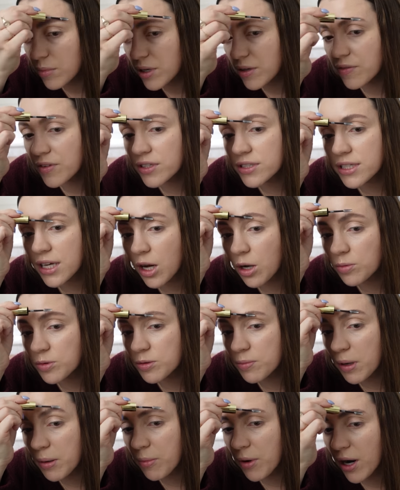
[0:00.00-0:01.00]
but if this helps
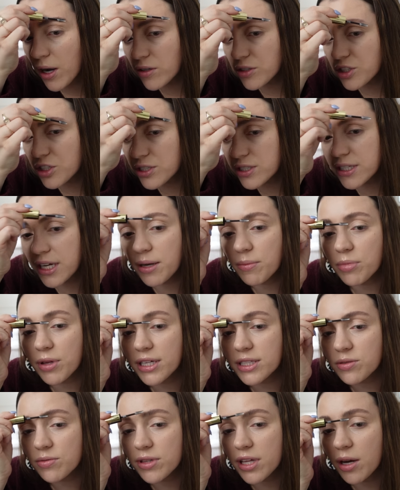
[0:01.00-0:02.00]
my brows just stay in
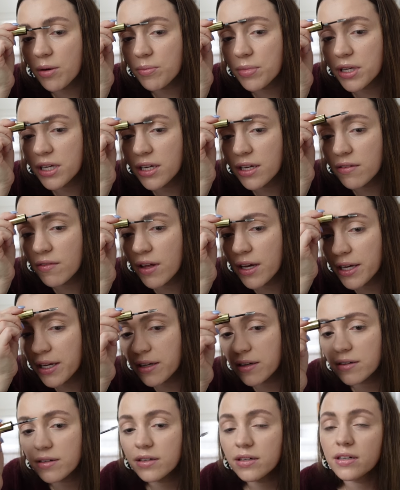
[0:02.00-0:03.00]
place without being
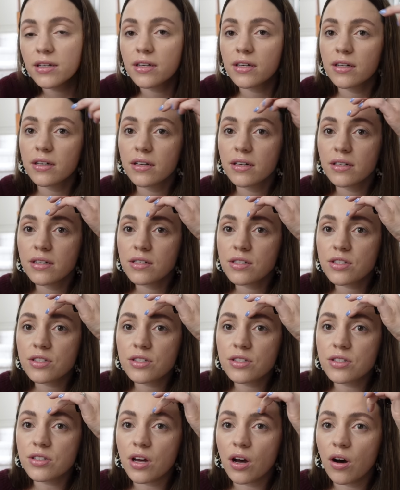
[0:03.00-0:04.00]
like
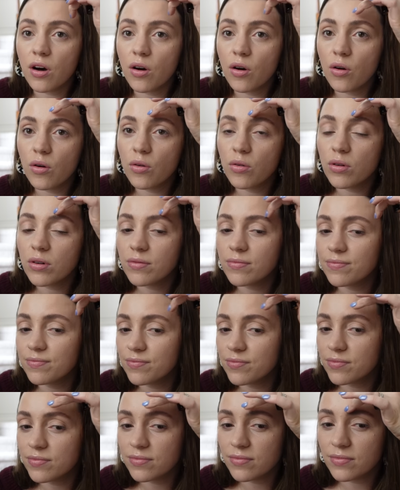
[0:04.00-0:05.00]
so
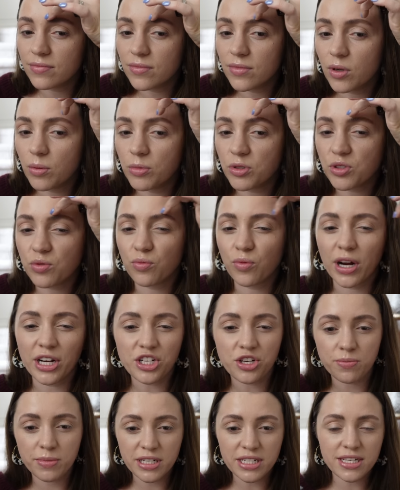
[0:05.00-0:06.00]
almost
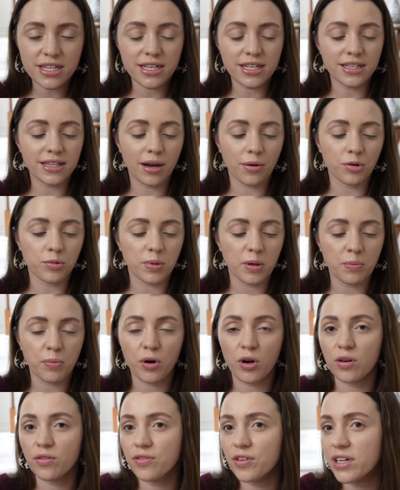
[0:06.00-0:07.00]
regimented, that would be
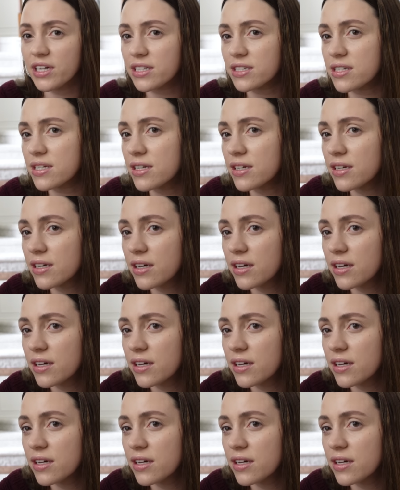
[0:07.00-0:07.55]
perfect.